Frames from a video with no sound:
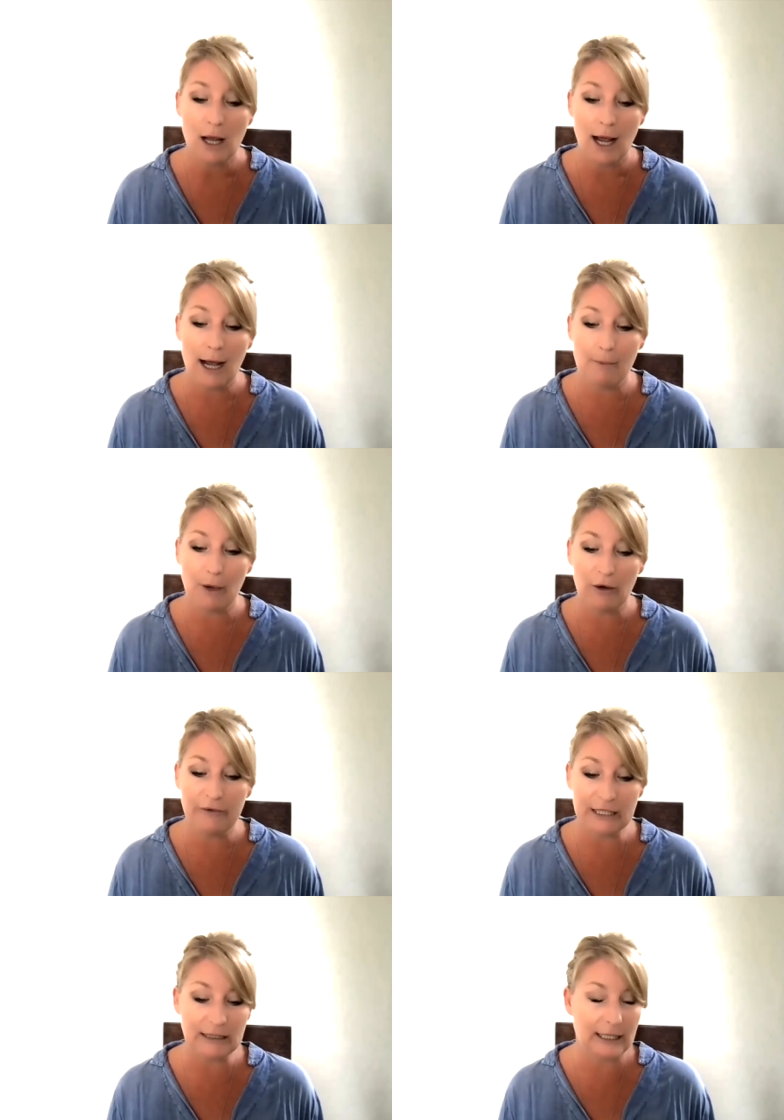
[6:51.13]

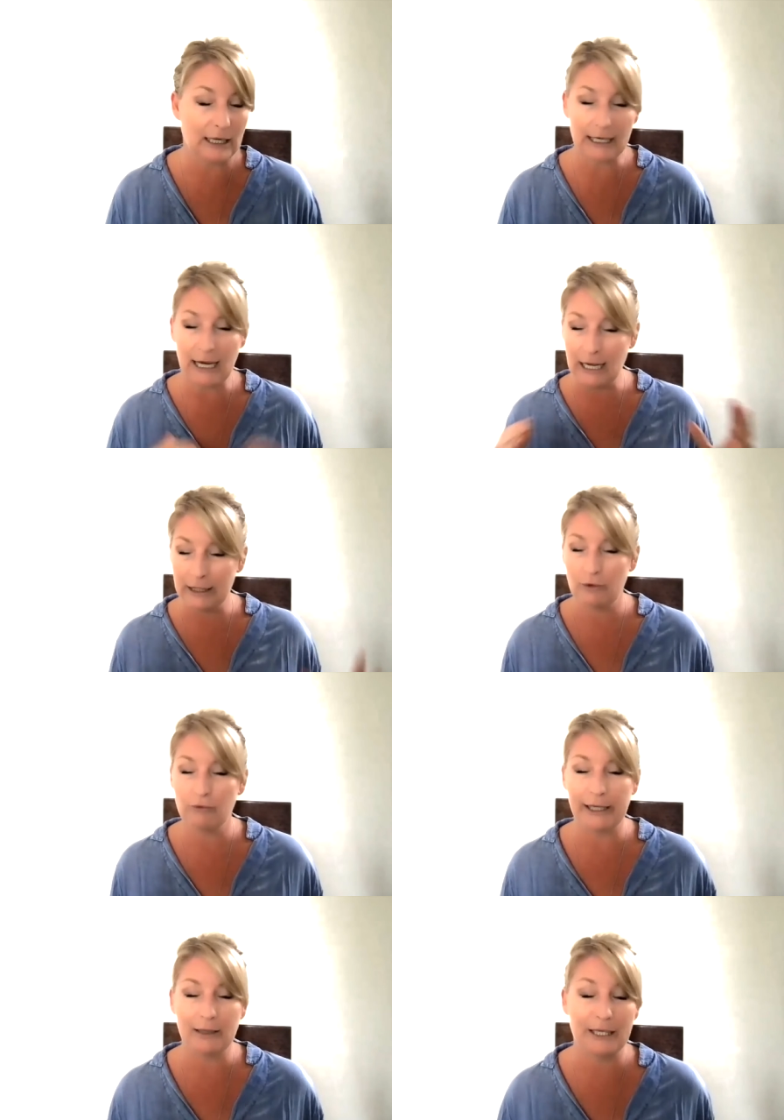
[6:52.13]
Obviously, I can't
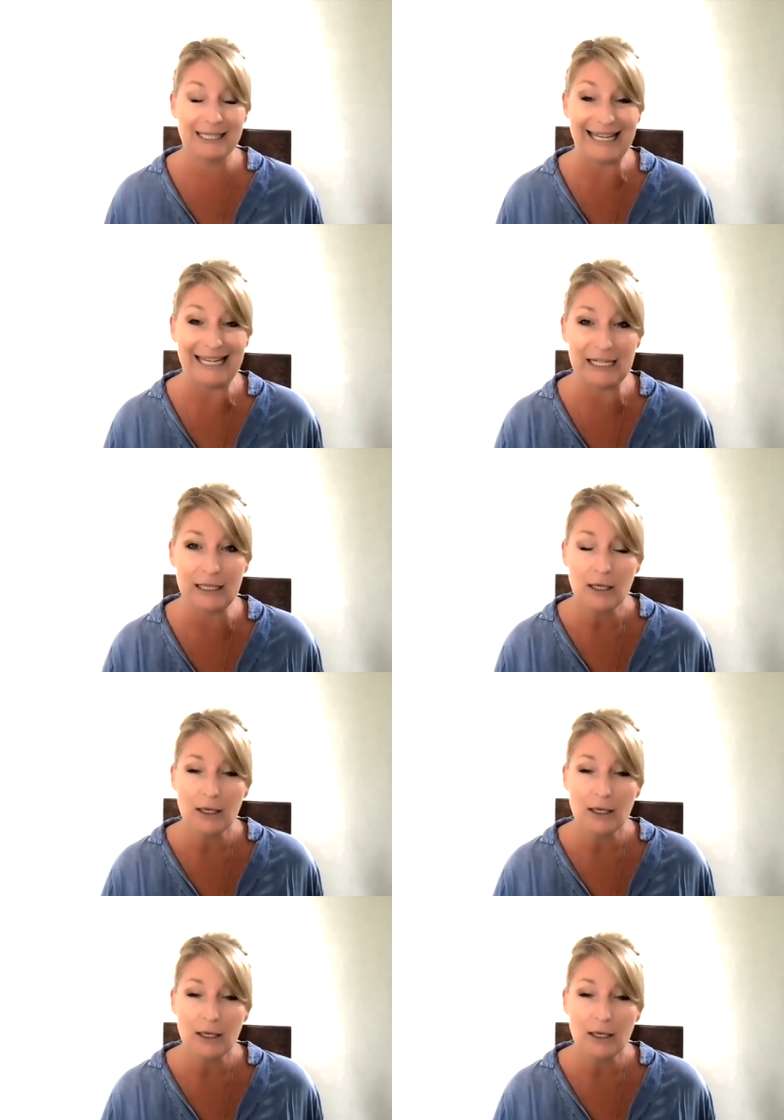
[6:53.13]
recommend Ian